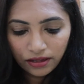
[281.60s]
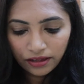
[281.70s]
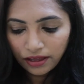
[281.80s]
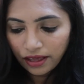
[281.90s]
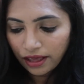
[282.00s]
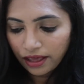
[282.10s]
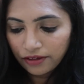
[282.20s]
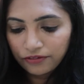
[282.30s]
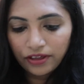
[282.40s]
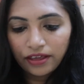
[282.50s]
I
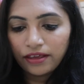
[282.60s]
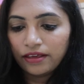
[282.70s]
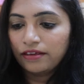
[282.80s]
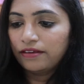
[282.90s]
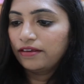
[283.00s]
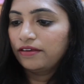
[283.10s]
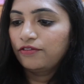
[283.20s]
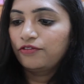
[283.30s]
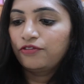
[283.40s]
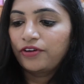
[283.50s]
have a
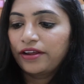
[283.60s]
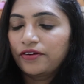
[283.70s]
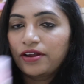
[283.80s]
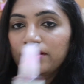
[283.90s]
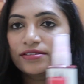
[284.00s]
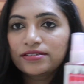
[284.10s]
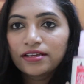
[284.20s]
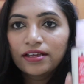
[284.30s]
fragrance.